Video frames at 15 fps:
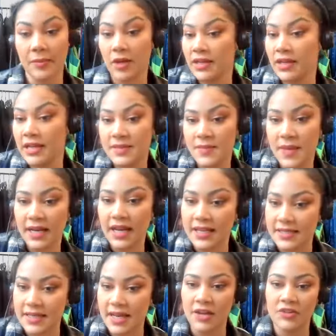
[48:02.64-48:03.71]
might want as many
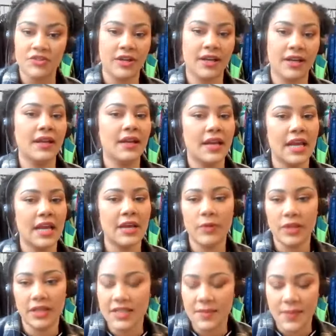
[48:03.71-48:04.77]
as 100.
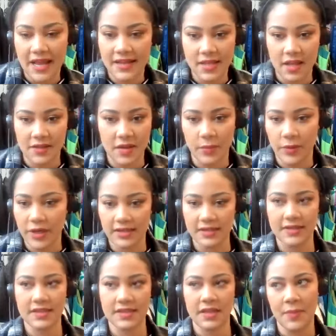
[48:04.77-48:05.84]
It really depends on the
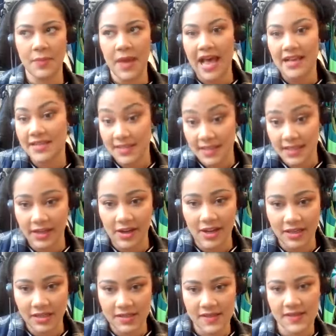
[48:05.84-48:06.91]
brand's capacity,
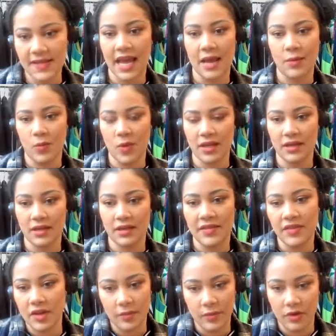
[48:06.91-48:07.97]
honestly, and what
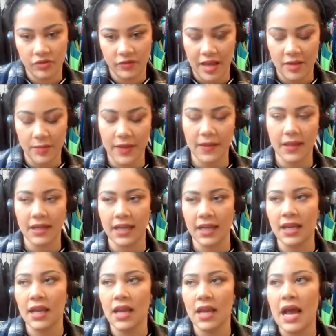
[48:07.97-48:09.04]
in the commercial
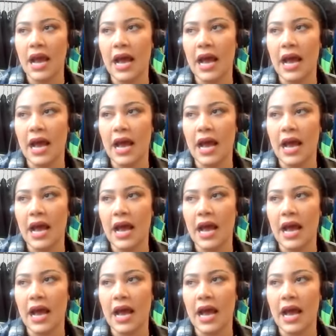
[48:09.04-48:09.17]
viability.